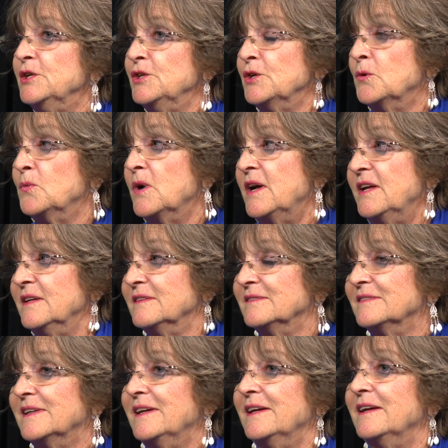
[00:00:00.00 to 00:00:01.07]
you know what?
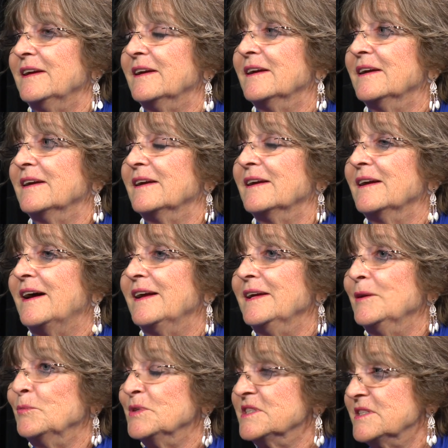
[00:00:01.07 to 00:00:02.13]

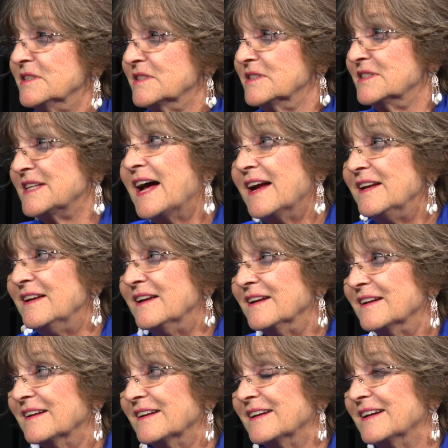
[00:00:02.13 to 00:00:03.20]
It was
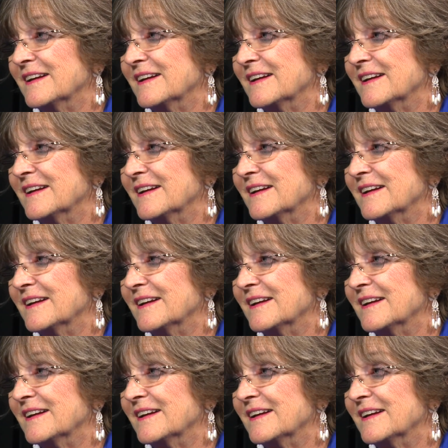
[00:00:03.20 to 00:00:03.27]
exciting.